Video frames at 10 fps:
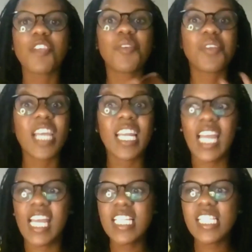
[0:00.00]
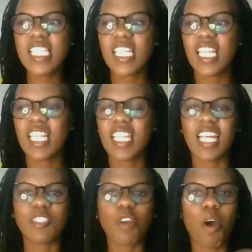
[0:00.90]
you realize
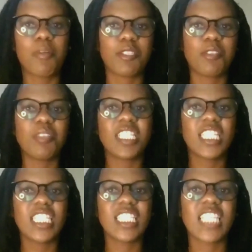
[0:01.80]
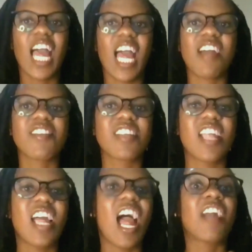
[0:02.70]
that opportunities are
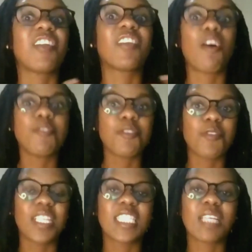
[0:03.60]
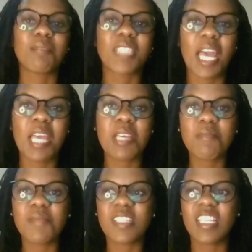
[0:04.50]
around you, and
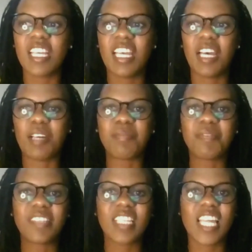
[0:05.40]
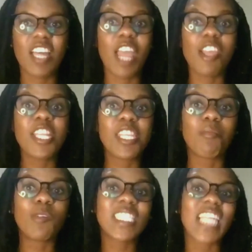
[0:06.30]
sometimes in
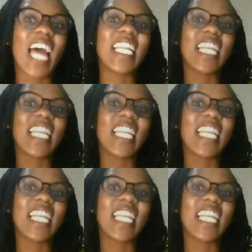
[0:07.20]
the most